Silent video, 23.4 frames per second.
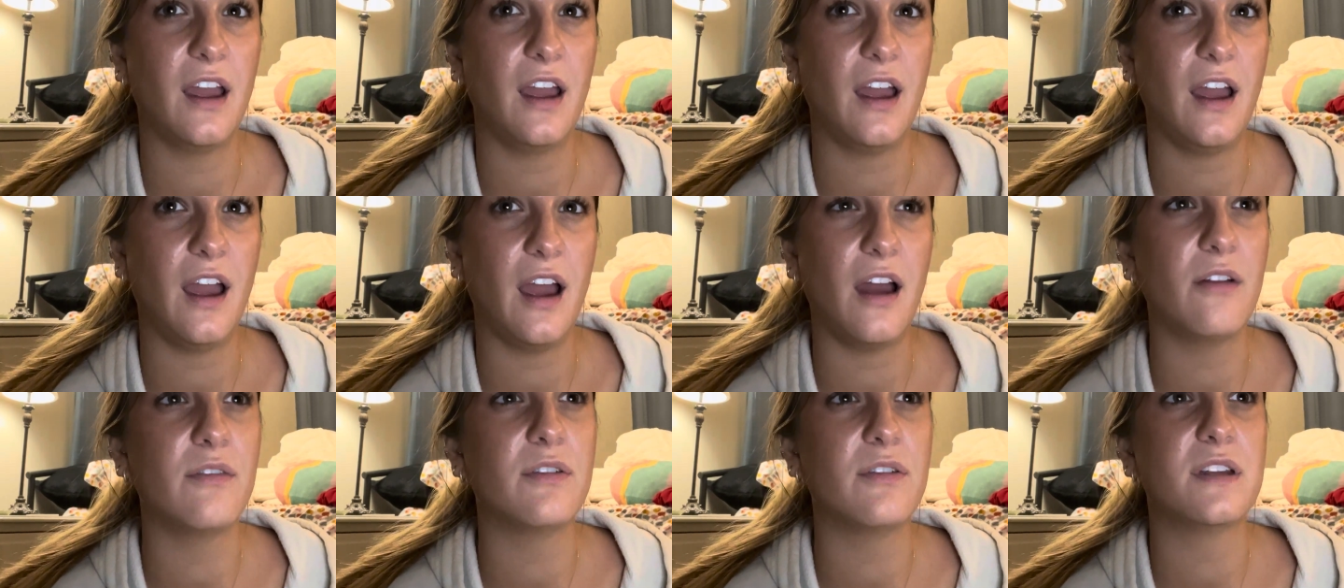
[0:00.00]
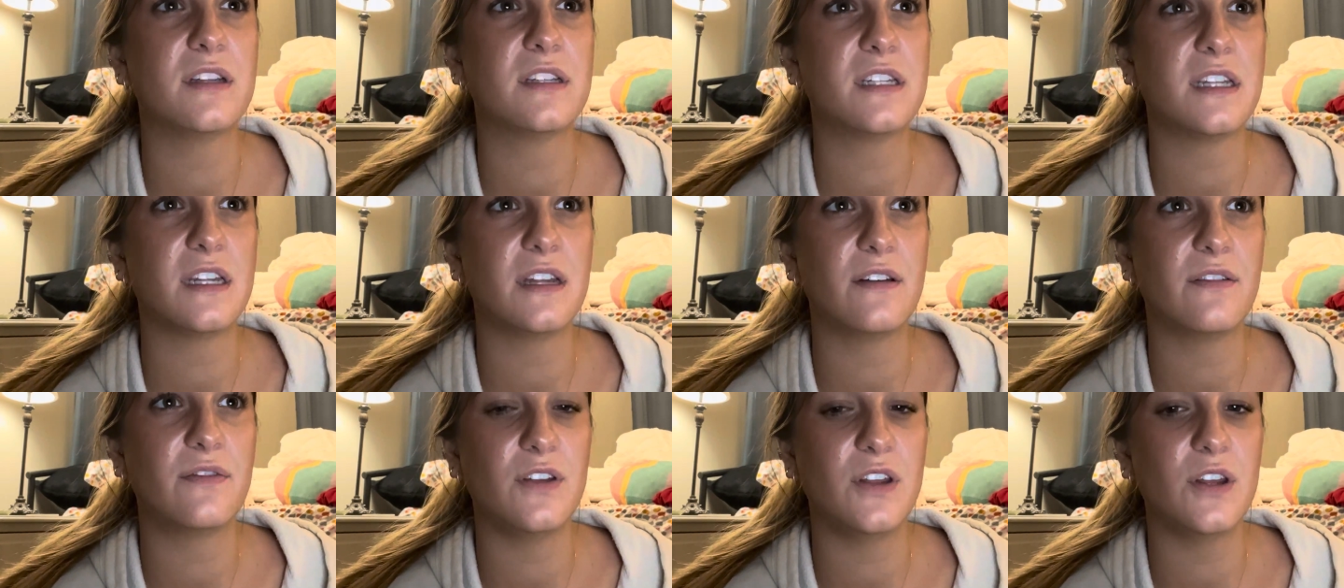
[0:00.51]
Obviously
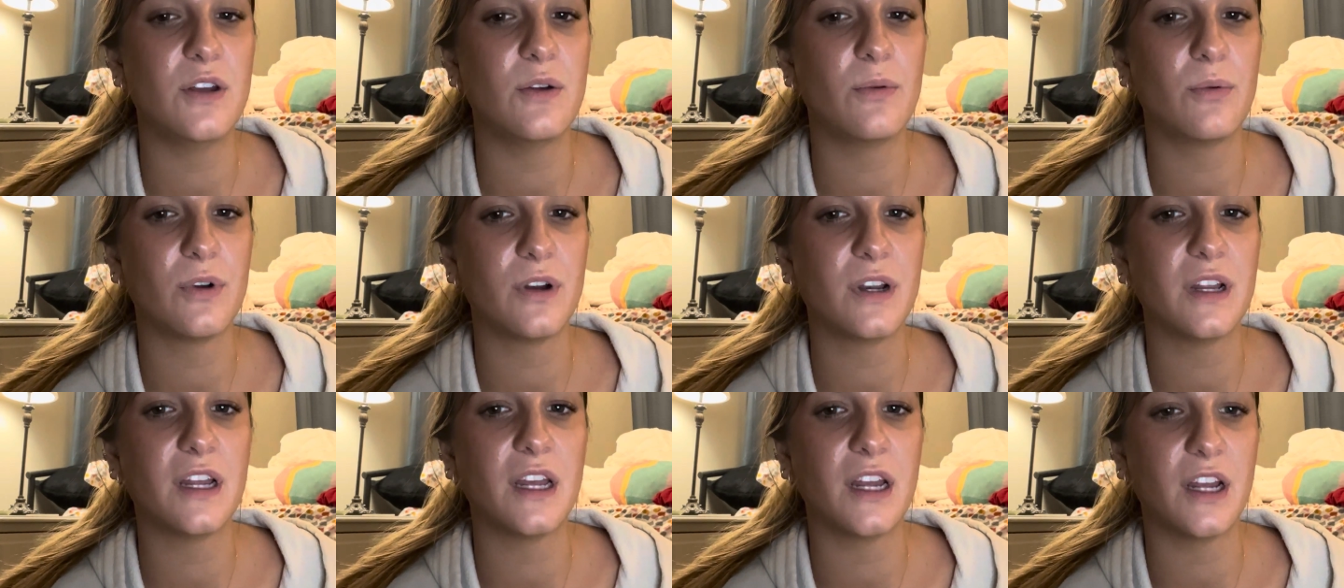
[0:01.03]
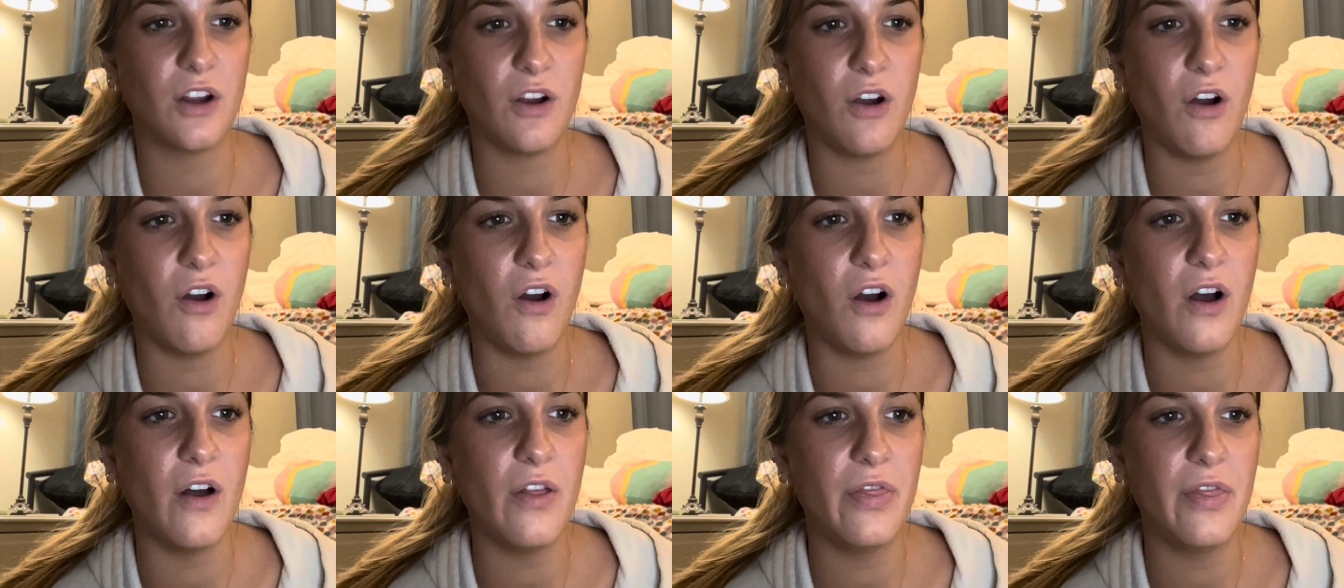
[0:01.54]
if you were to get
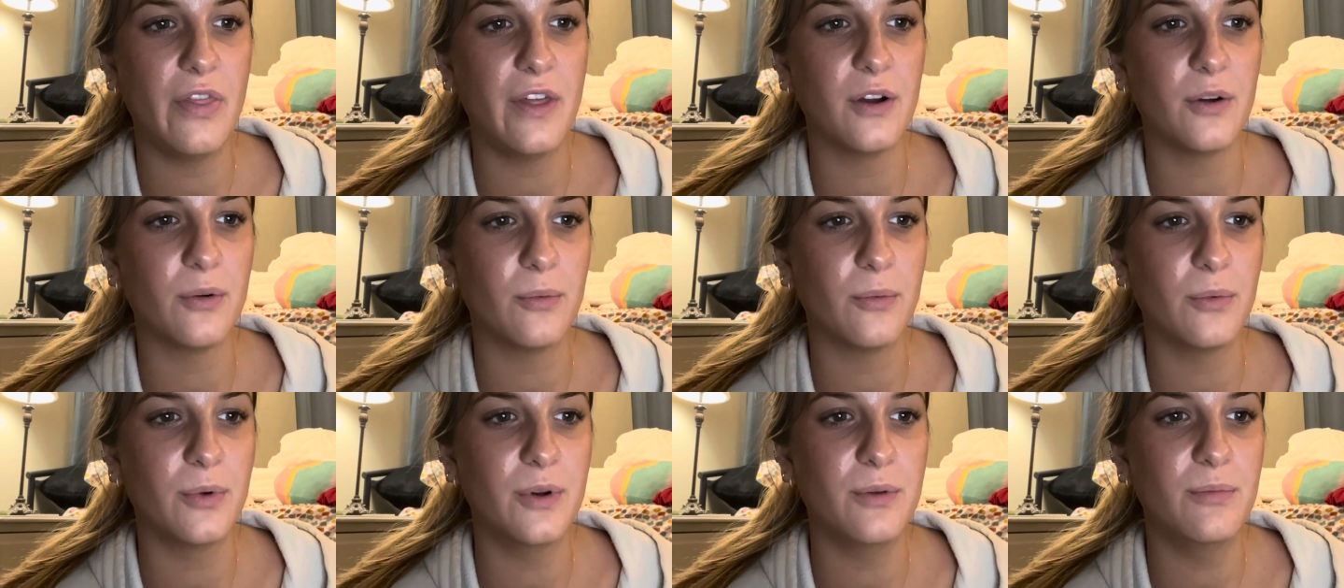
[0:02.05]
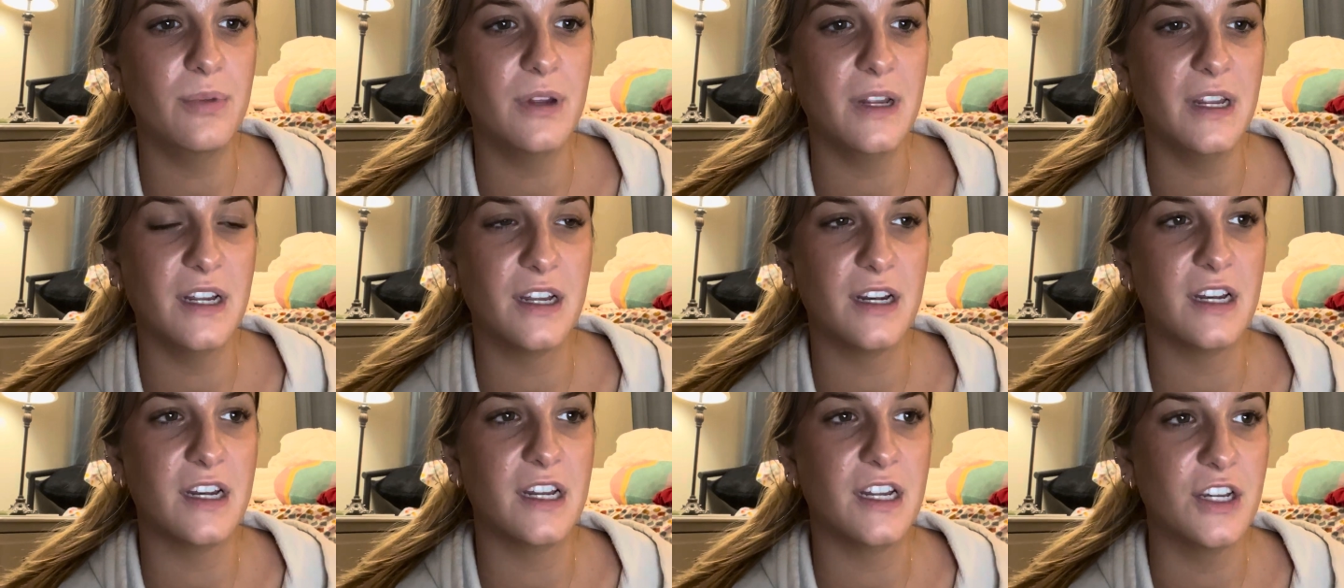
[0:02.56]
caught, there would be
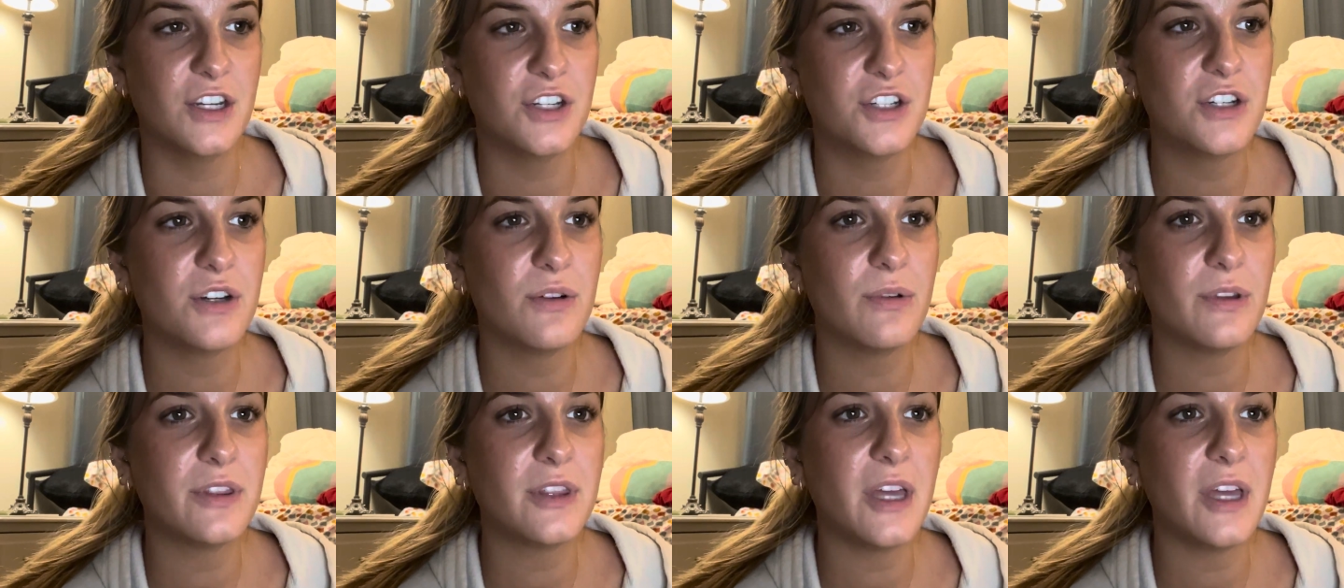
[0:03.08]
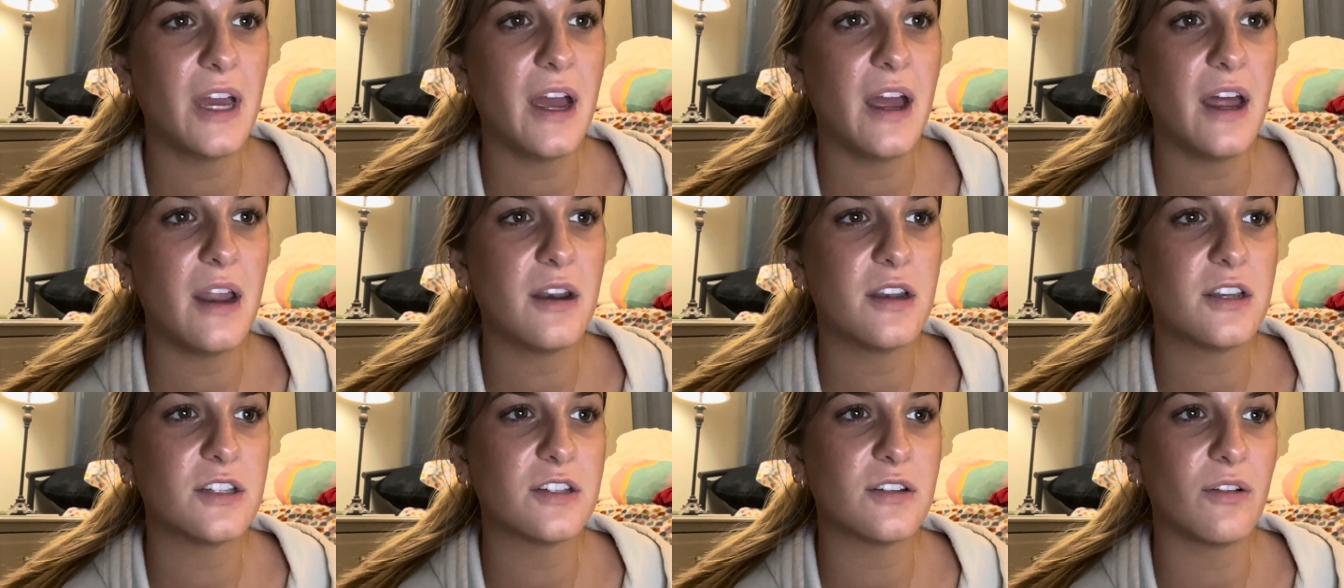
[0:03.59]
an issue with
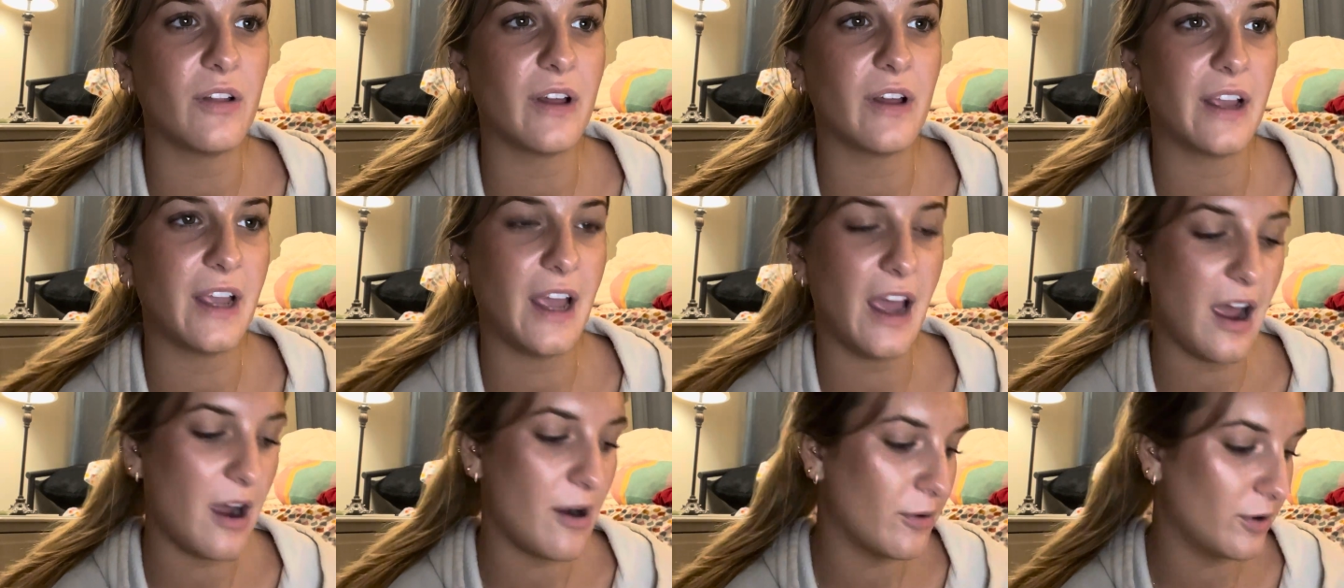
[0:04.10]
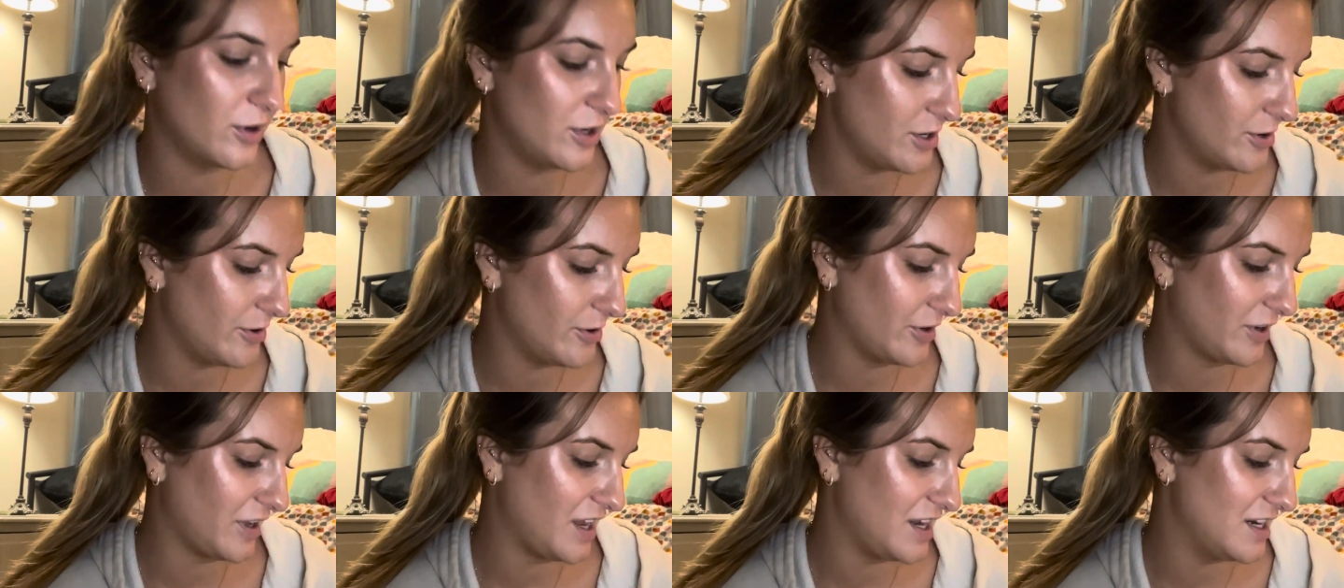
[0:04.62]
that, so how are you
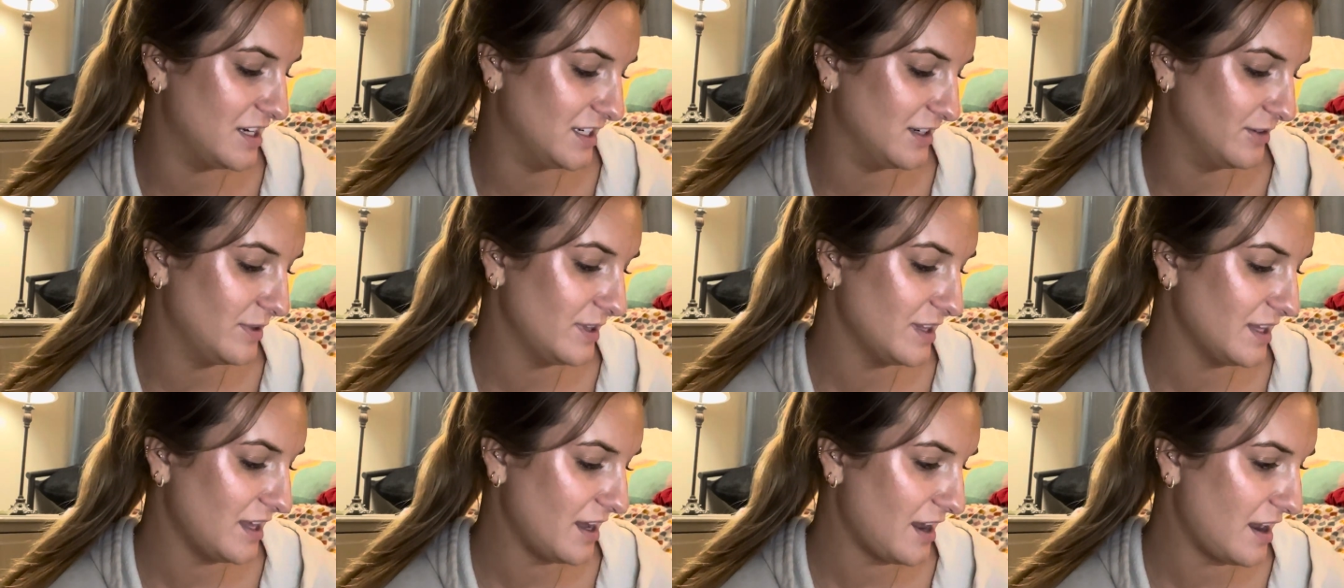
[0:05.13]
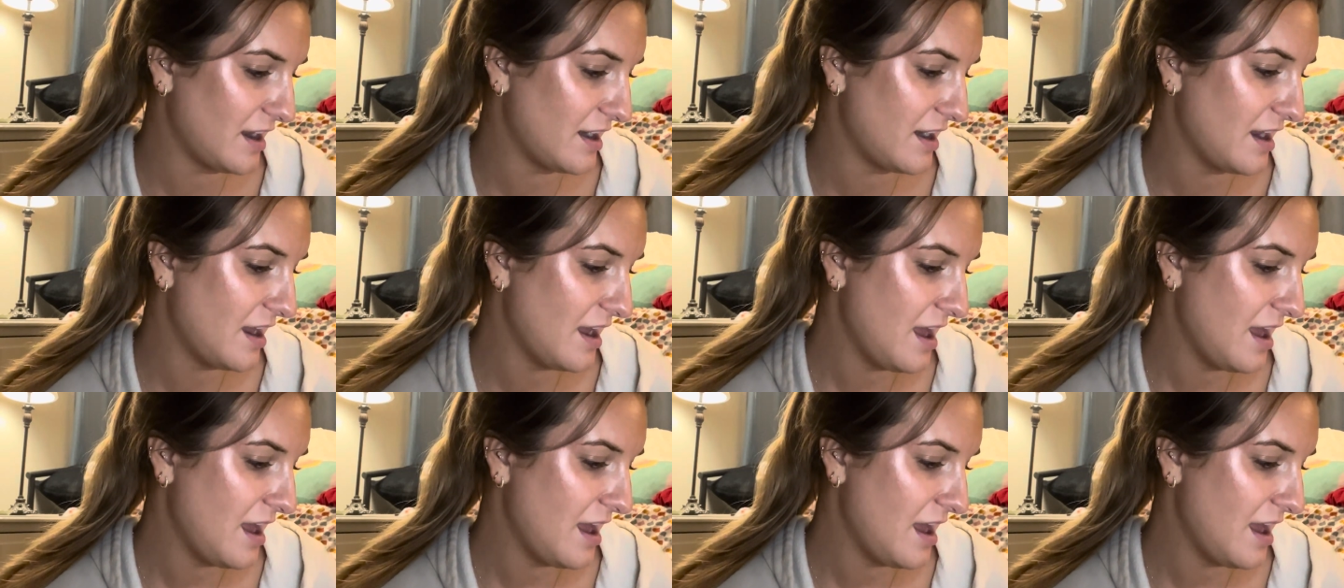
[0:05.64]
okay doing that?